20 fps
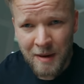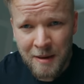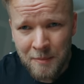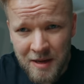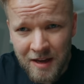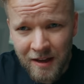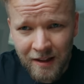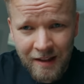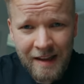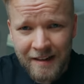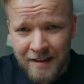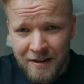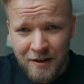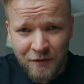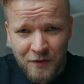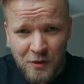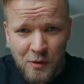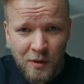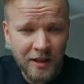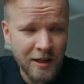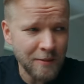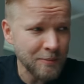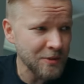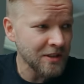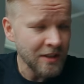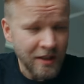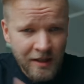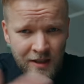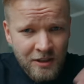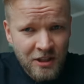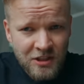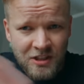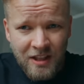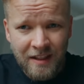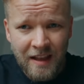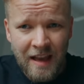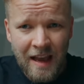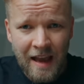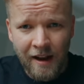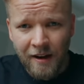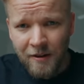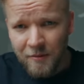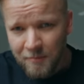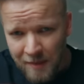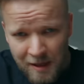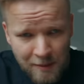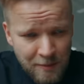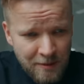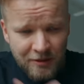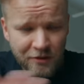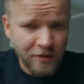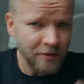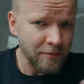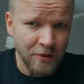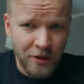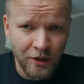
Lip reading: Maybe I'll add in a few clips just at the end, maybe to,